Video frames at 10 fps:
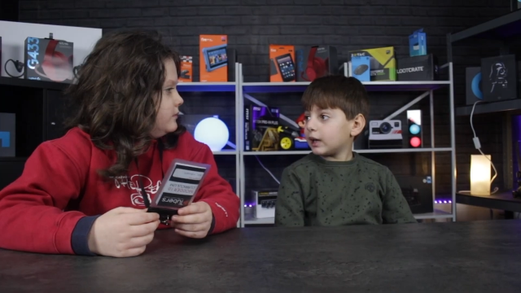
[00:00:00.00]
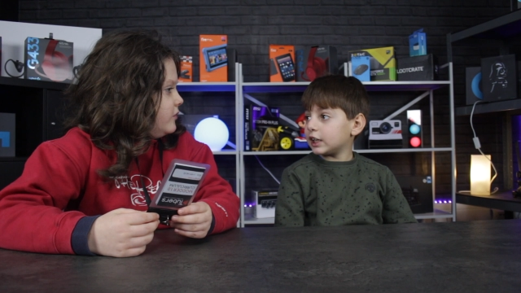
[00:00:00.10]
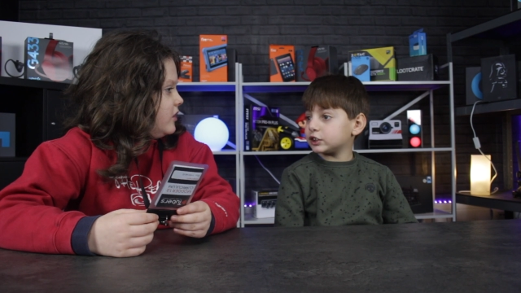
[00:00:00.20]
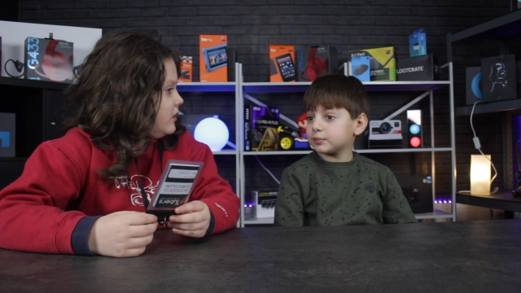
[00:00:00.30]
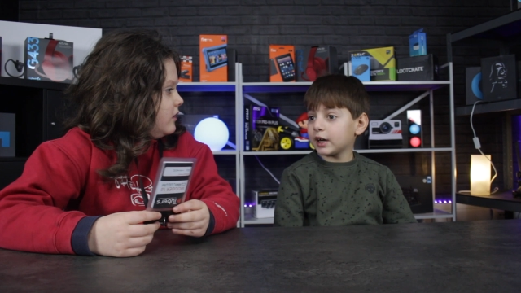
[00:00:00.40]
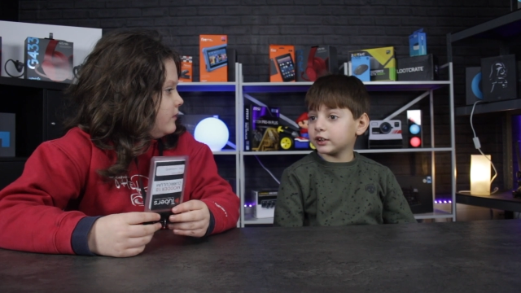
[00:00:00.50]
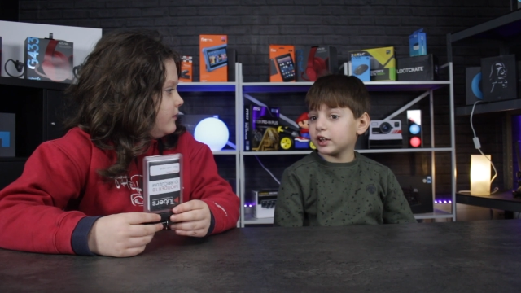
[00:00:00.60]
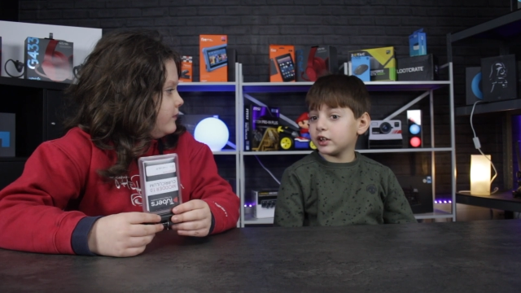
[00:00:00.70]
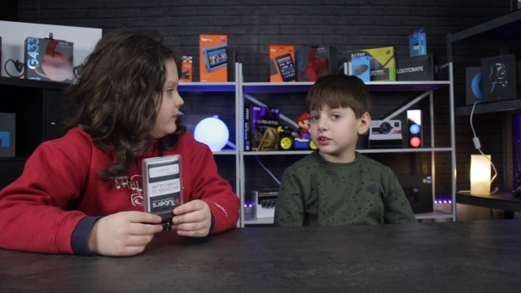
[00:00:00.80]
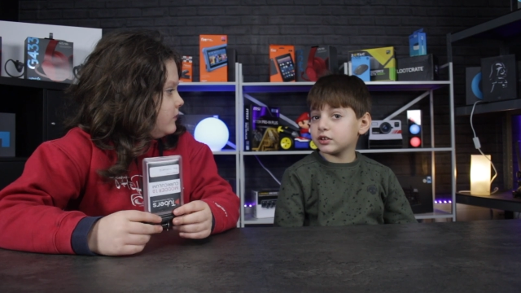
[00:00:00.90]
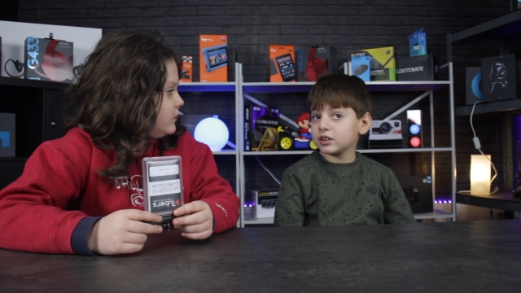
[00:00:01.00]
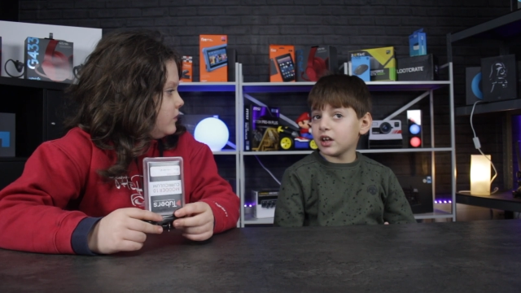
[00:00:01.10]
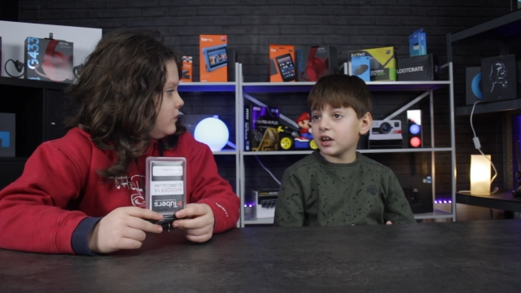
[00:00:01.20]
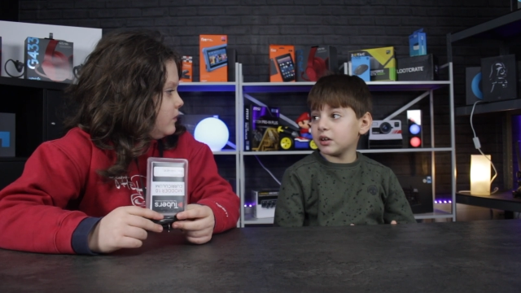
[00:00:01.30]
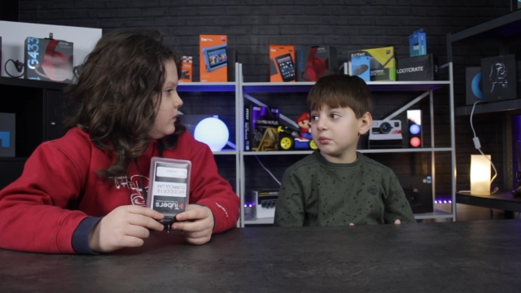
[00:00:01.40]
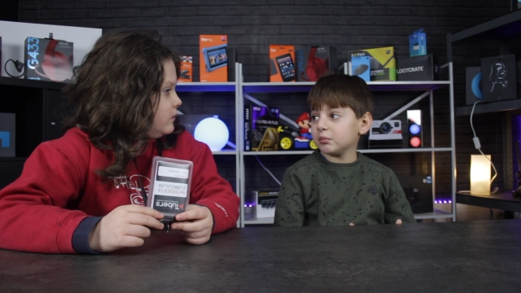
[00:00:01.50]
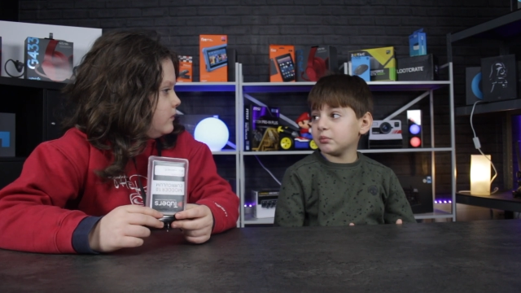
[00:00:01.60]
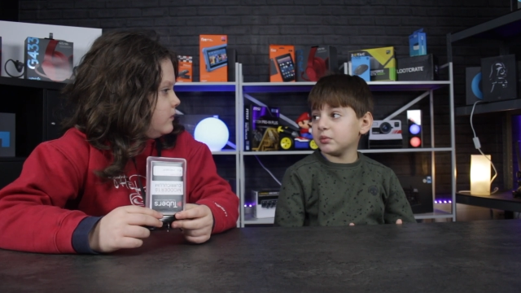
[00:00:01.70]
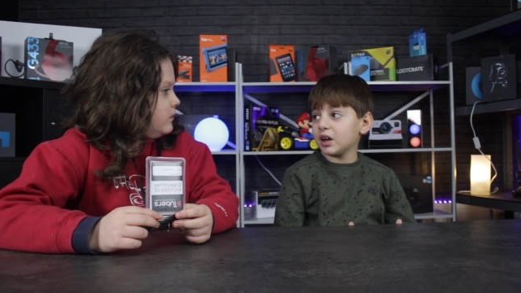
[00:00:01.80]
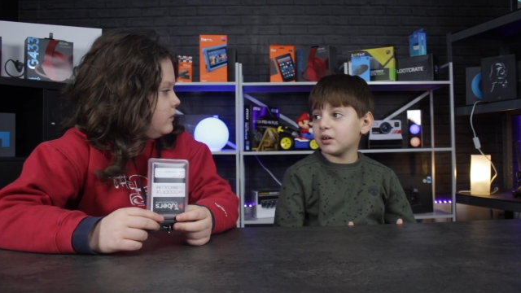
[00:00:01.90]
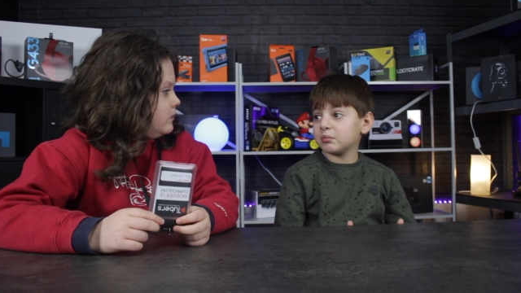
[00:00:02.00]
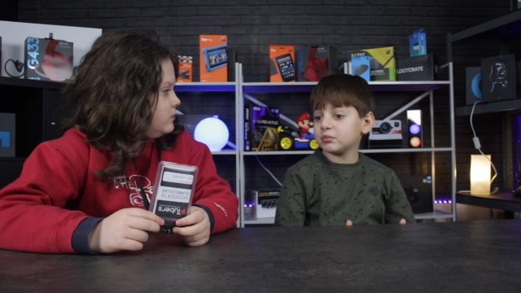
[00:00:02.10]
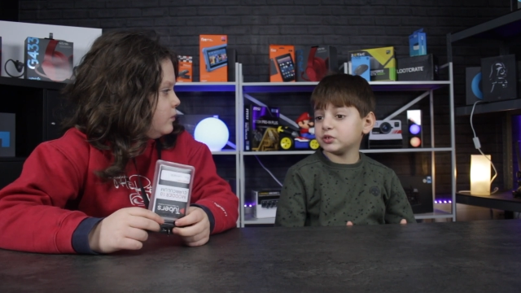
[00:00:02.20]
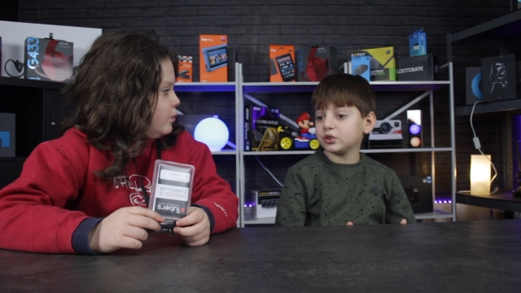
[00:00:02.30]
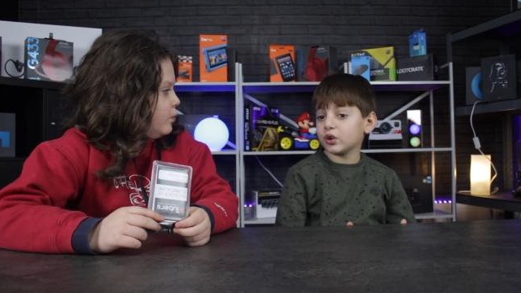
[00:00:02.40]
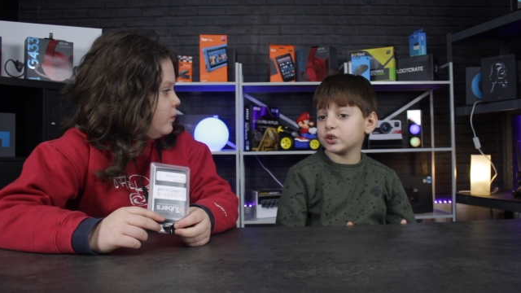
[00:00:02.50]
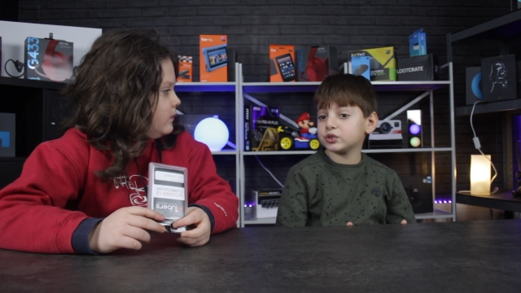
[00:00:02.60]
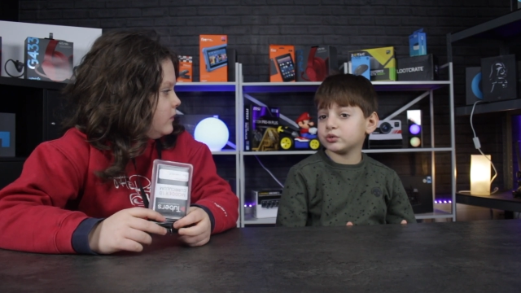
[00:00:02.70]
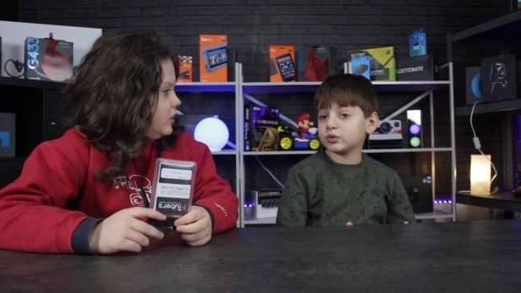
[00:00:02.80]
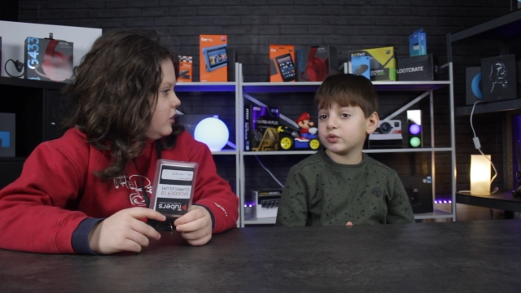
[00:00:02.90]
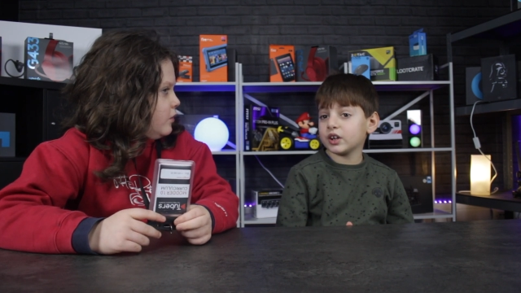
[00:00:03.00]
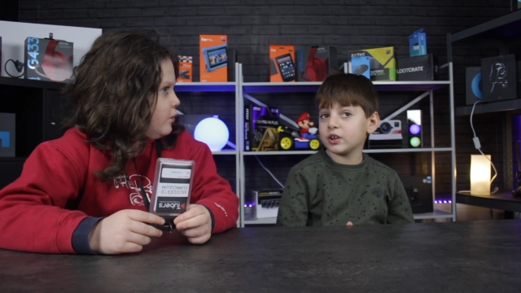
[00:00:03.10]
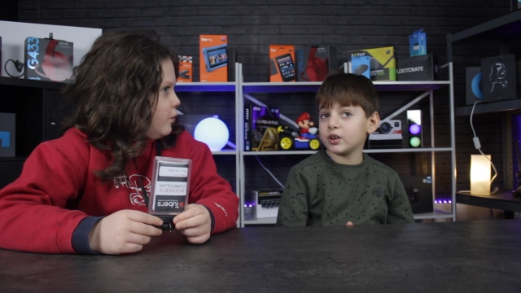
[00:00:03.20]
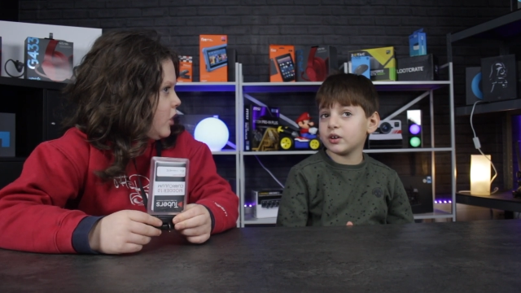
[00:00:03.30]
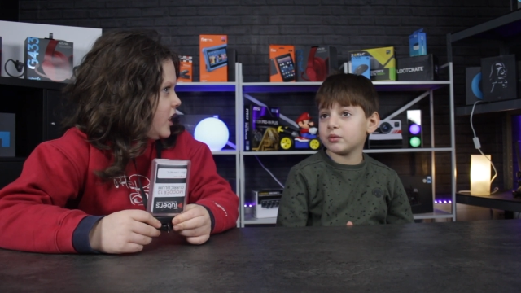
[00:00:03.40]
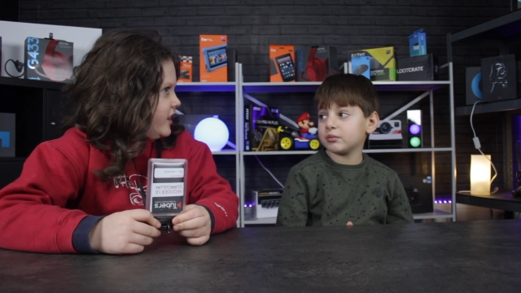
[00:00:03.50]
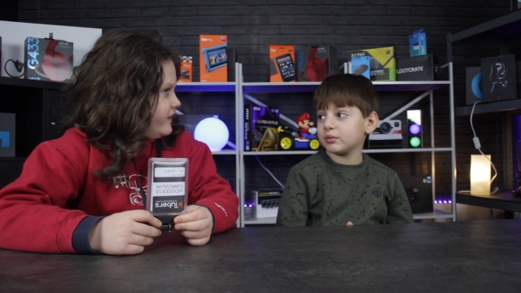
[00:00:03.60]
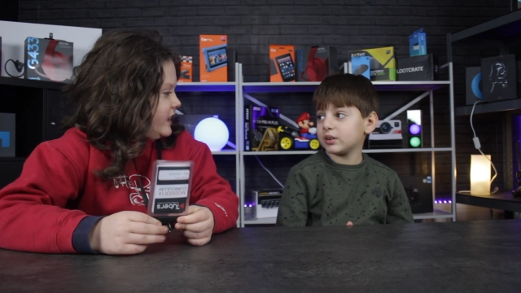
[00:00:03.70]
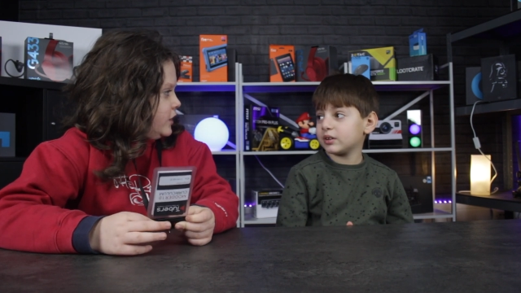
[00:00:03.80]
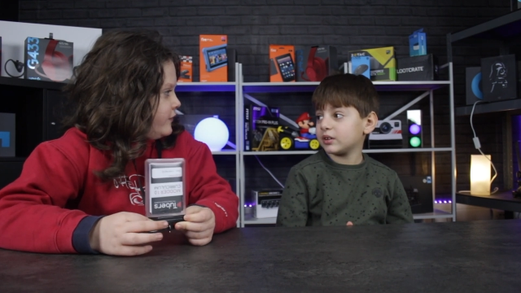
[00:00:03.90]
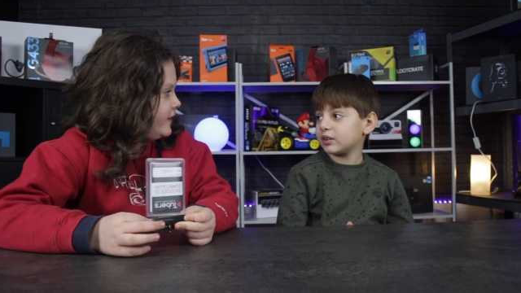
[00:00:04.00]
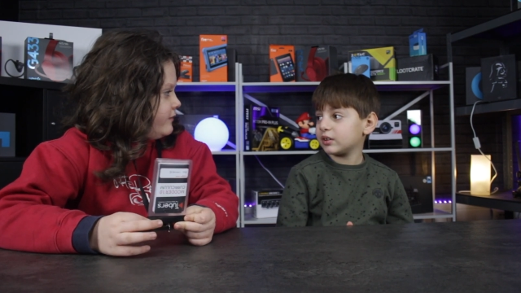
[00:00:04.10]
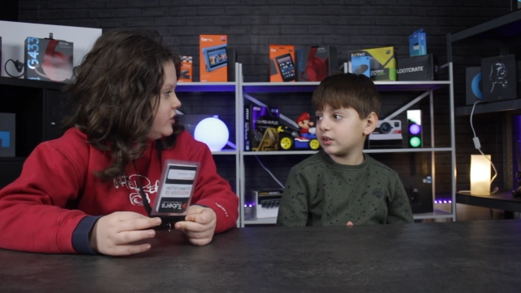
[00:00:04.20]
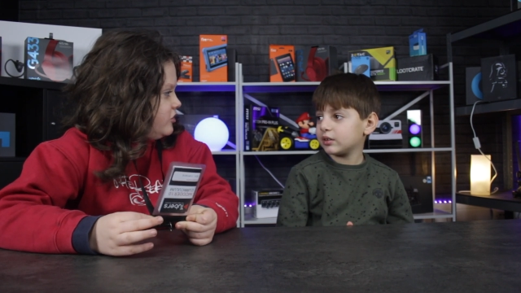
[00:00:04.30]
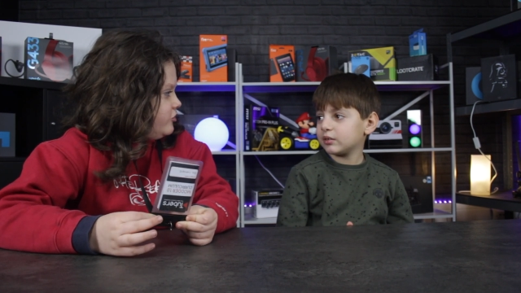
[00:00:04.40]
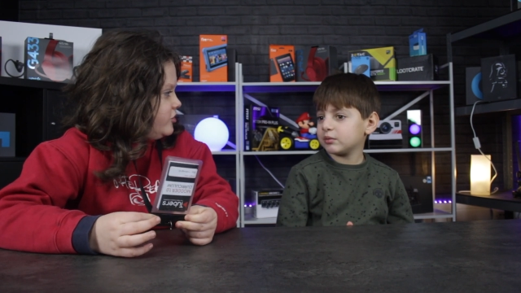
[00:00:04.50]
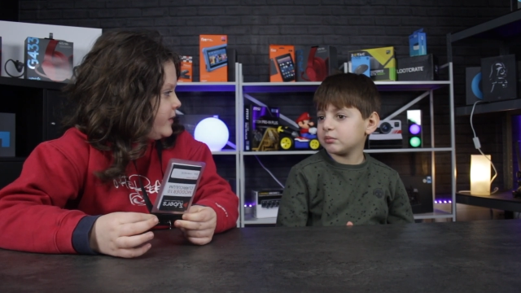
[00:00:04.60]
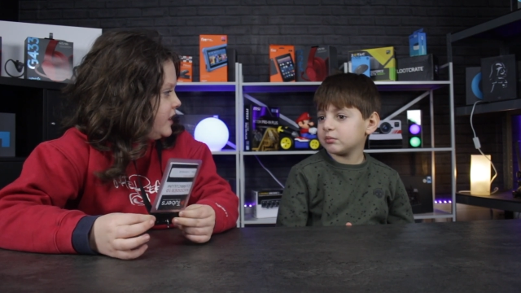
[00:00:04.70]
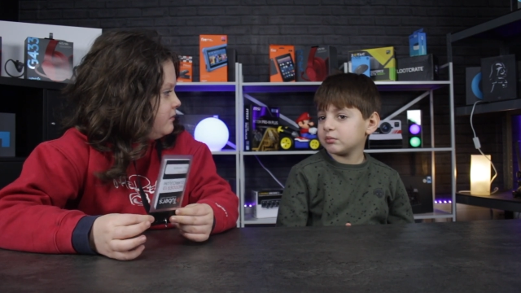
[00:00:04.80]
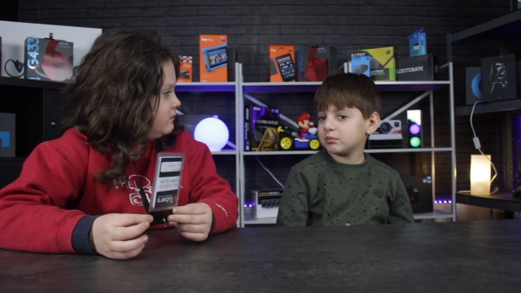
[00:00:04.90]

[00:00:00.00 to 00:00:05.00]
Speaker 1: and Spy Cakes and, yeah, Josh Trainer.
Speaker 2: Why are they your favourite YouTuber?